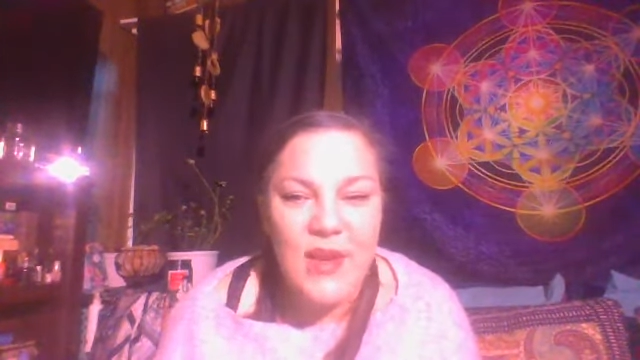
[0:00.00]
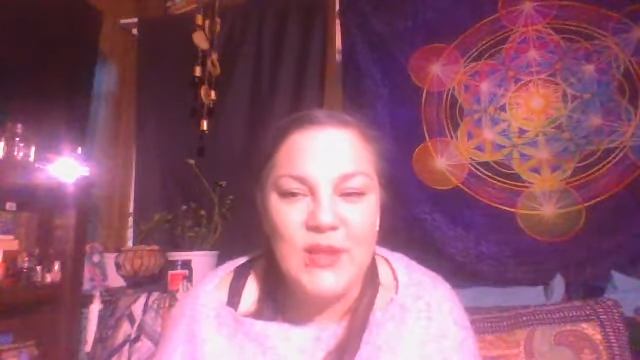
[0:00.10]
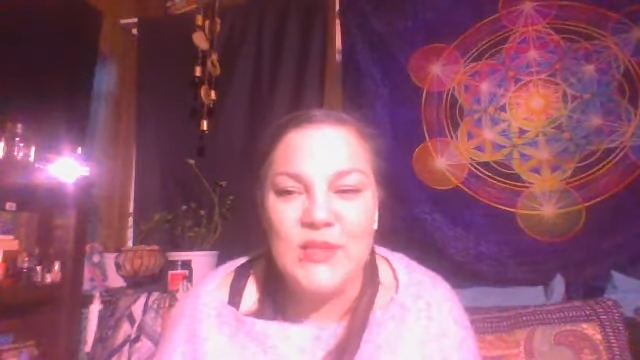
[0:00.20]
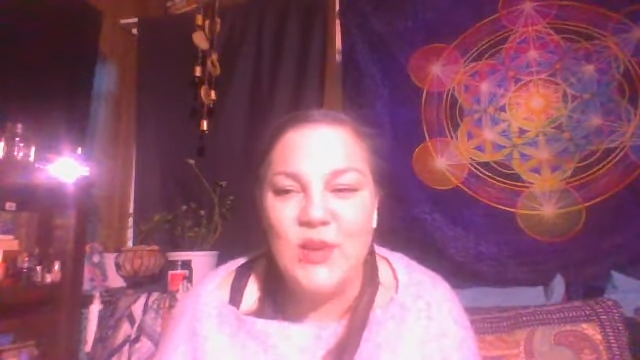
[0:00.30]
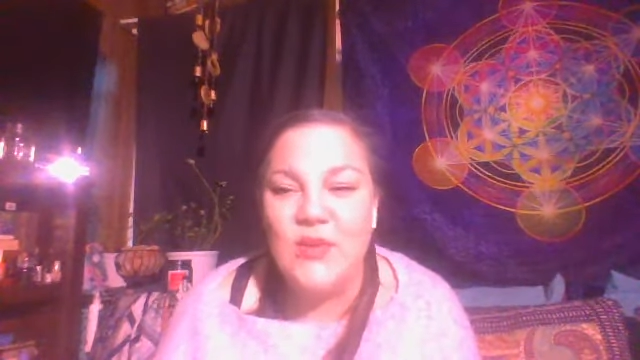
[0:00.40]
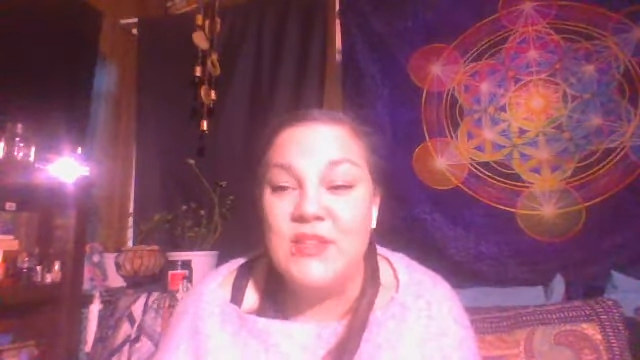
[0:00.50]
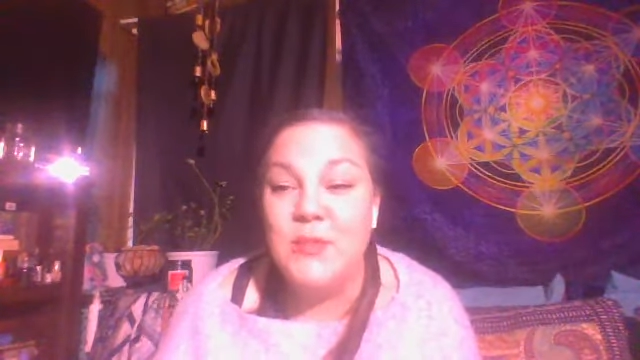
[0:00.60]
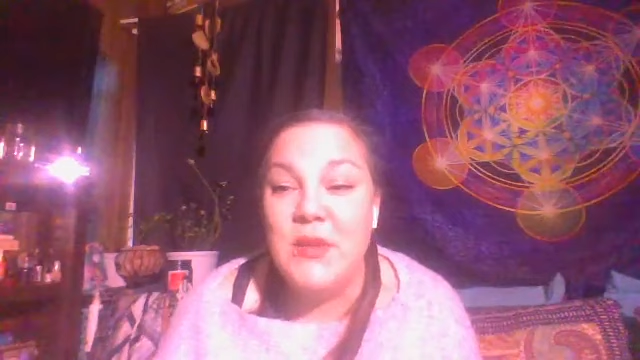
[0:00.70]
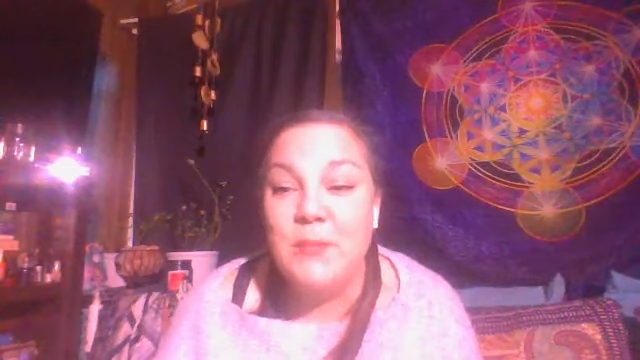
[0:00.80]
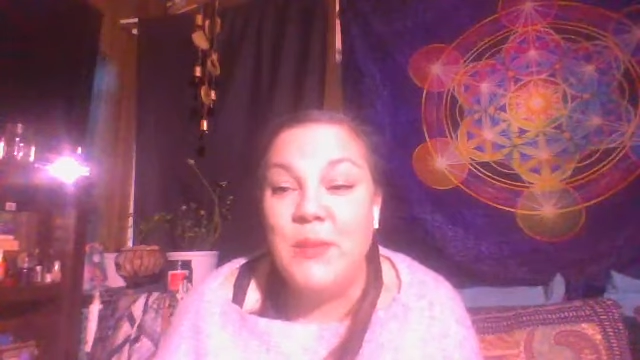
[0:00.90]
And so
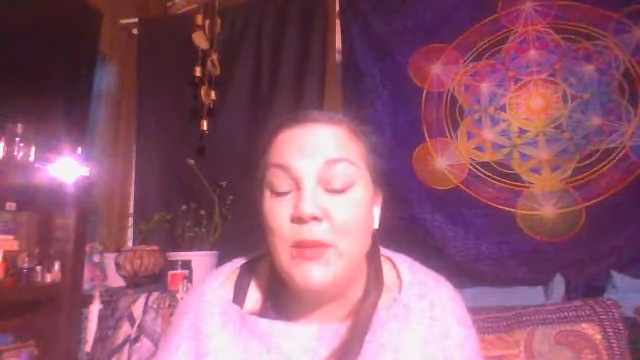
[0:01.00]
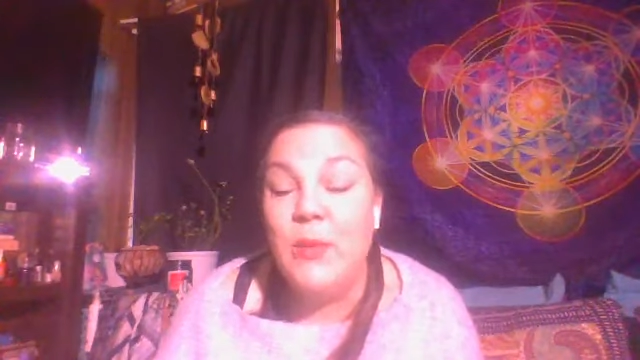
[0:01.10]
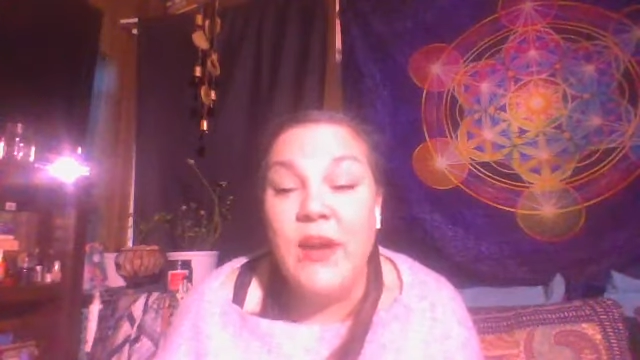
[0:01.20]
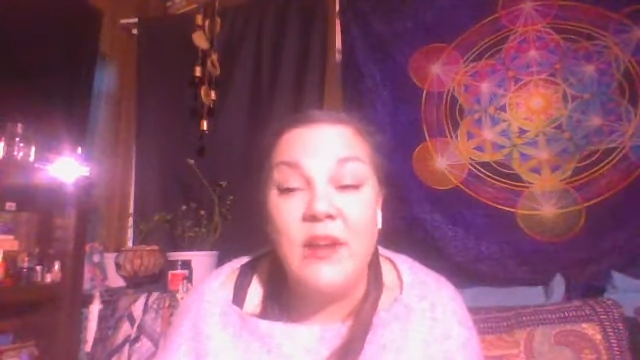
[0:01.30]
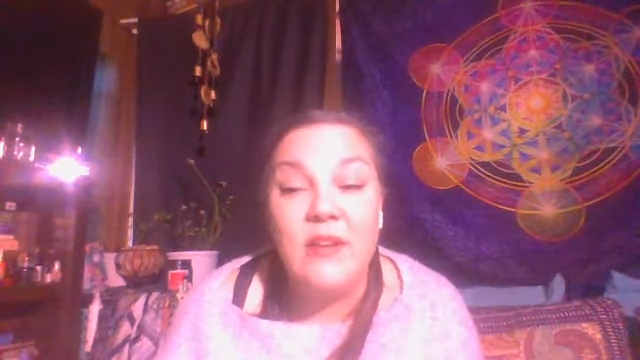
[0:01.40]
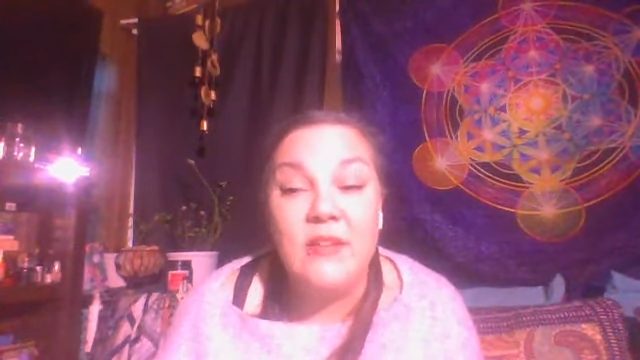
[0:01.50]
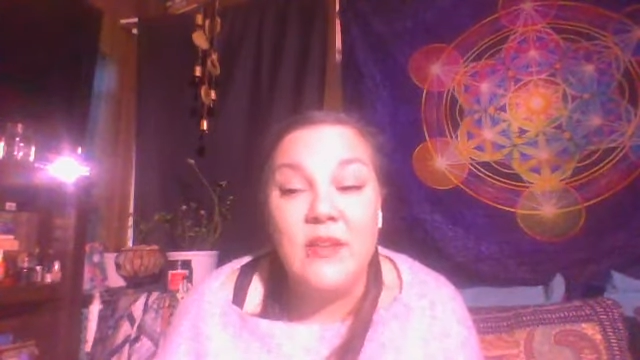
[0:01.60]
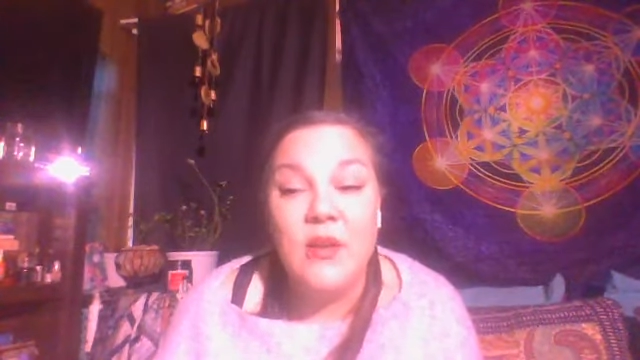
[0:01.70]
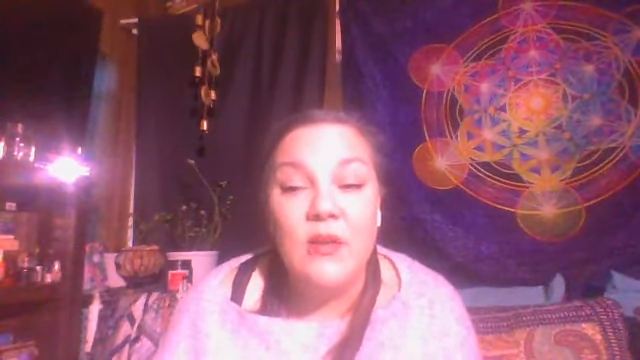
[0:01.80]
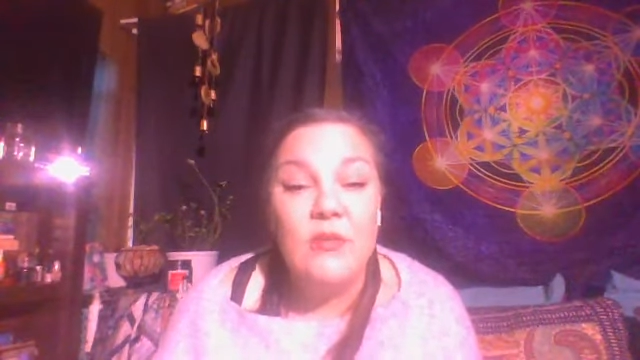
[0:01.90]
this week, be aware,
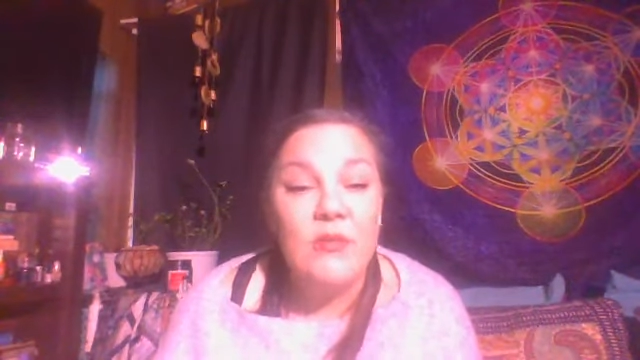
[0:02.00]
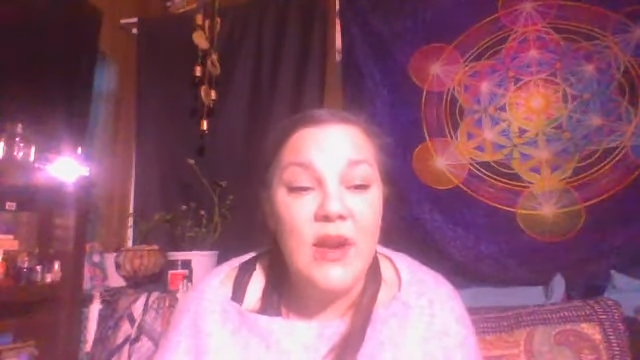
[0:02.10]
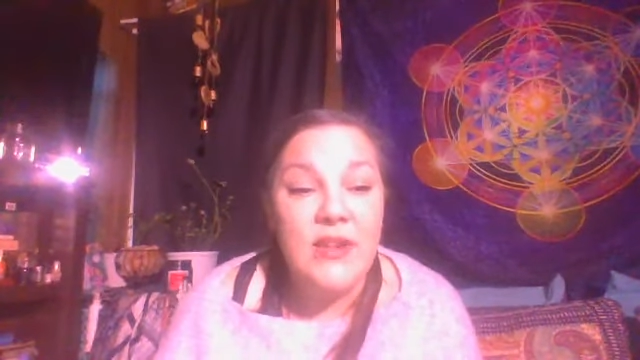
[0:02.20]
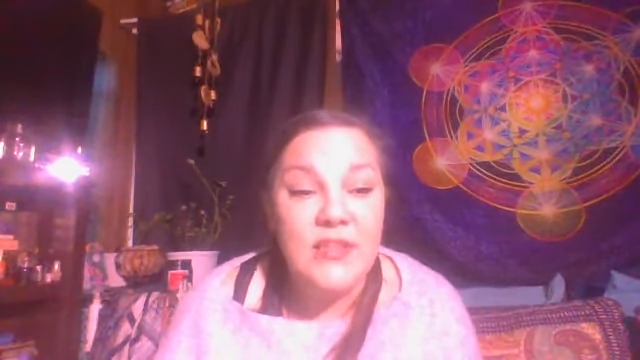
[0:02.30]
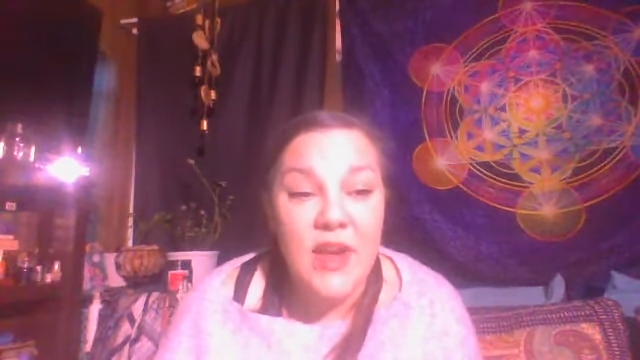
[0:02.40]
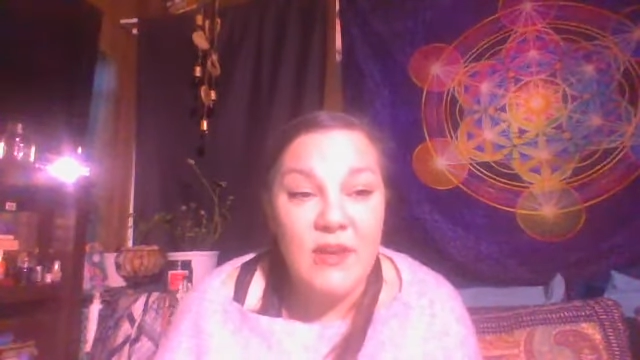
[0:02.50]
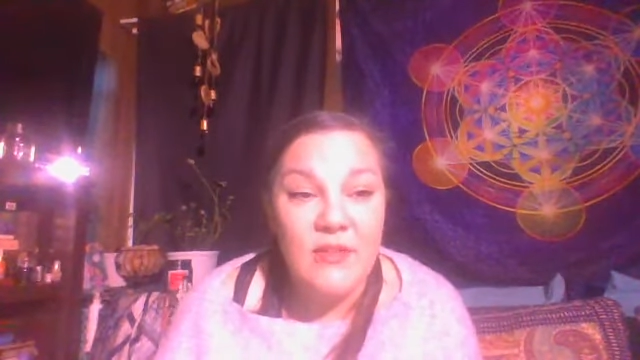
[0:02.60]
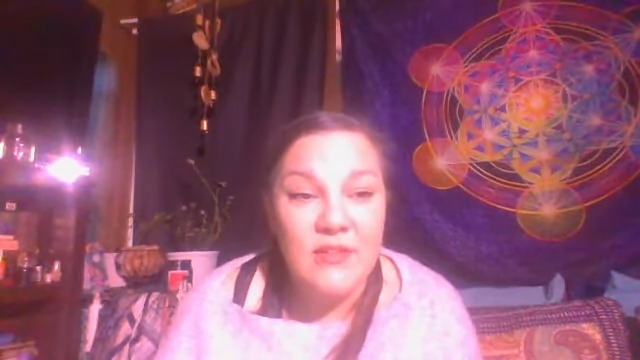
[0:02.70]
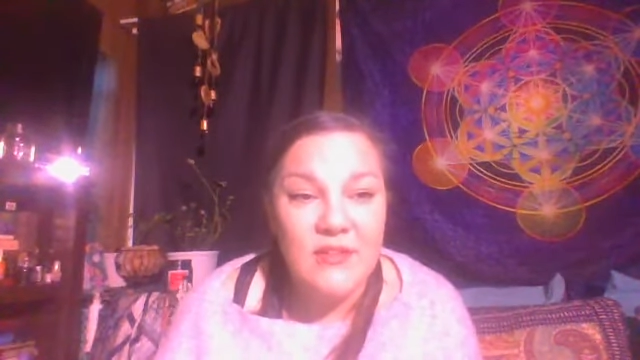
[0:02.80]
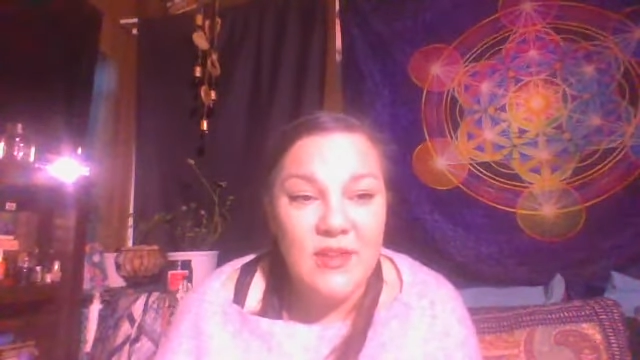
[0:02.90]
write
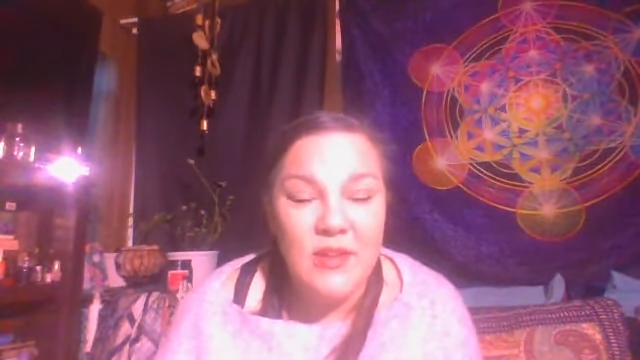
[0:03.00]
down